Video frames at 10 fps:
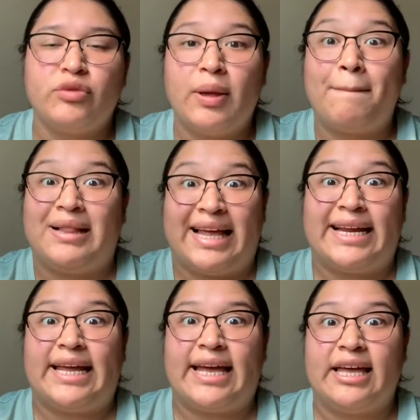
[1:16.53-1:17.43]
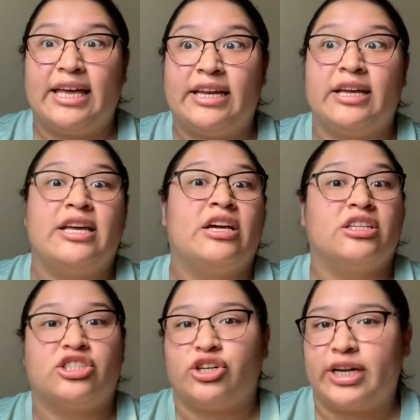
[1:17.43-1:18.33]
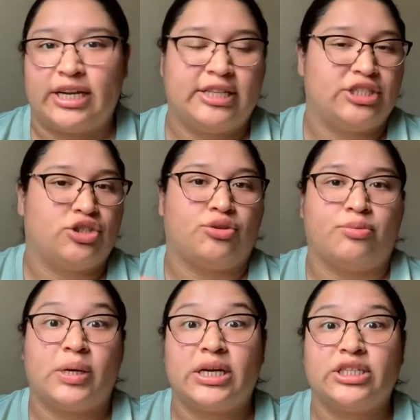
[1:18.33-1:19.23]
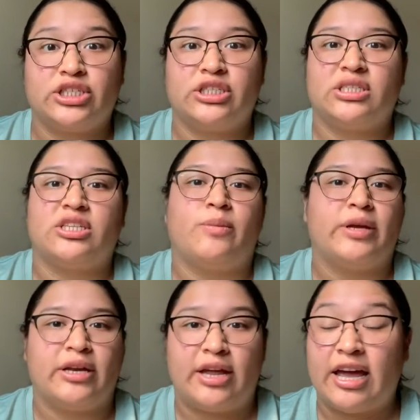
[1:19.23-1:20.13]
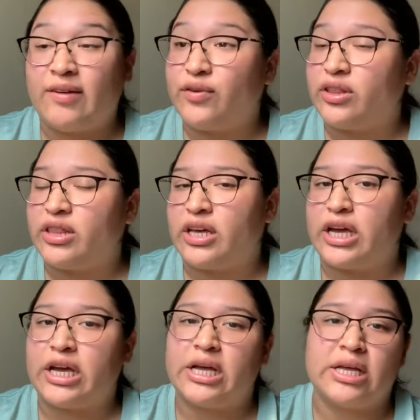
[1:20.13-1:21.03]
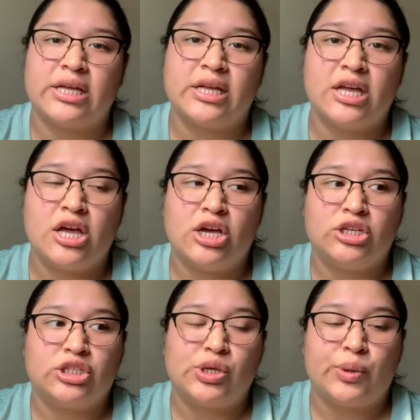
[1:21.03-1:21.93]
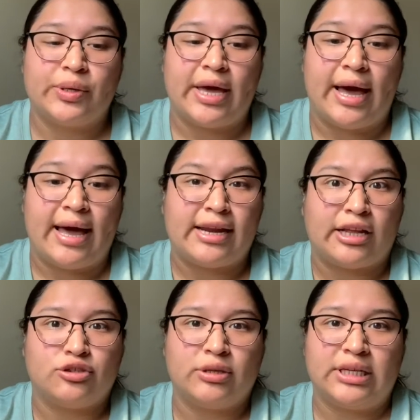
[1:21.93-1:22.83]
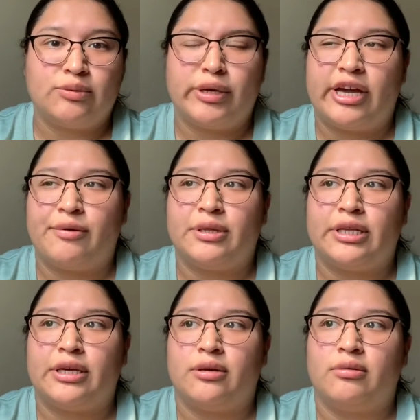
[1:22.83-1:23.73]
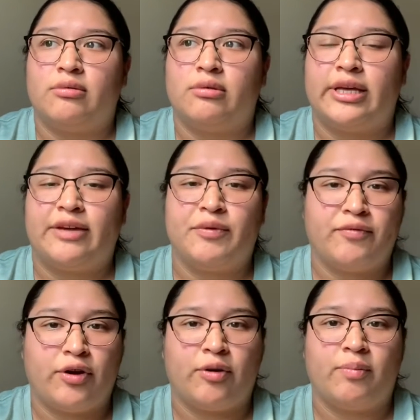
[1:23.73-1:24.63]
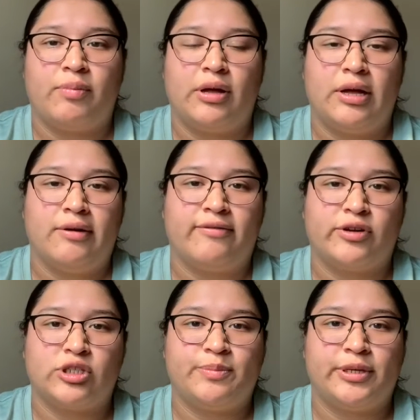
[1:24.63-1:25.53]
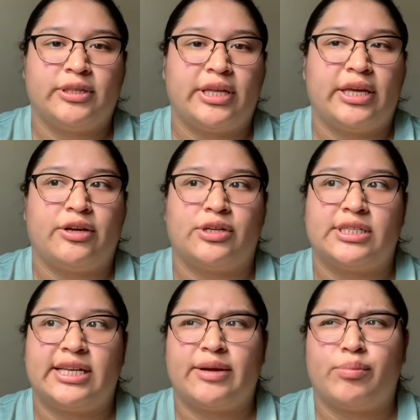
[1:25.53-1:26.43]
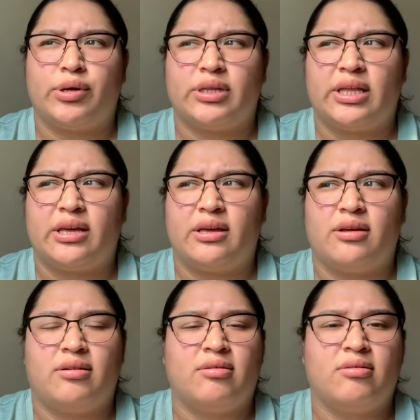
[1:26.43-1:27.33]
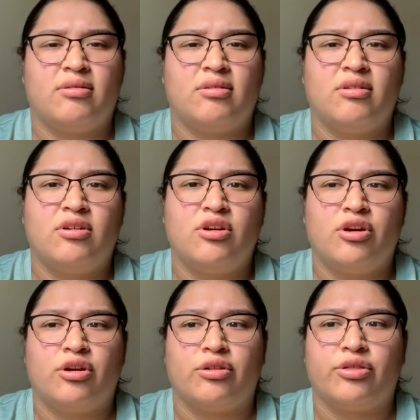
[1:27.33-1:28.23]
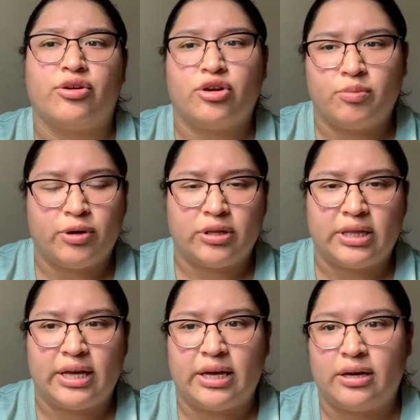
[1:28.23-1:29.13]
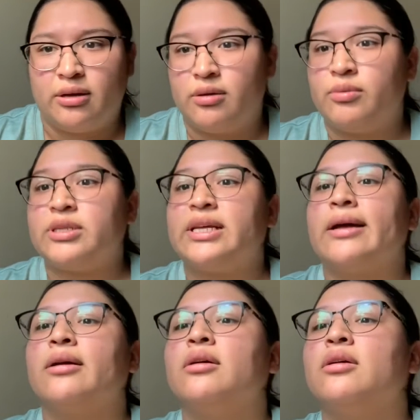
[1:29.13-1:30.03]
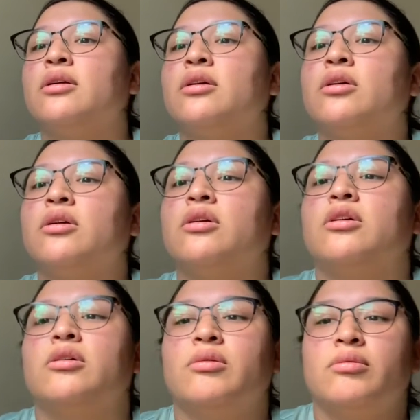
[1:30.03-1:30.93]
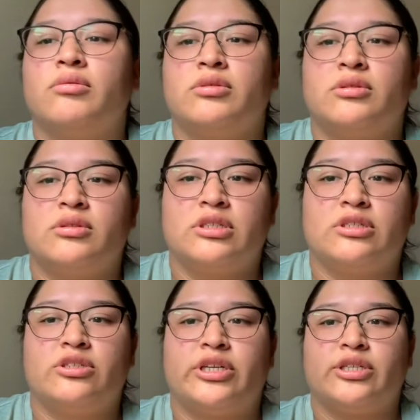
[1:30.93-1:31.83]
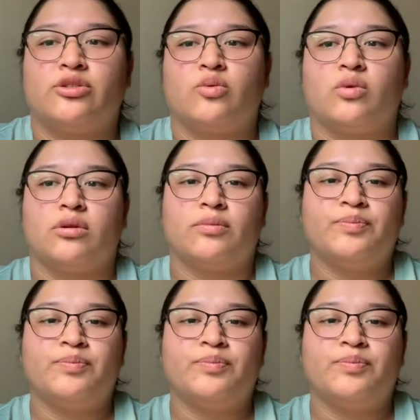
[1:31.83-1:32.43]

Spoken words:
plan ahead, start getting the decorations, start making everything. So yeah, and I do like to make everything, like even for her first birthday, her second birthday, her third birthday. What is that? Oh, it's just a giant squirrel.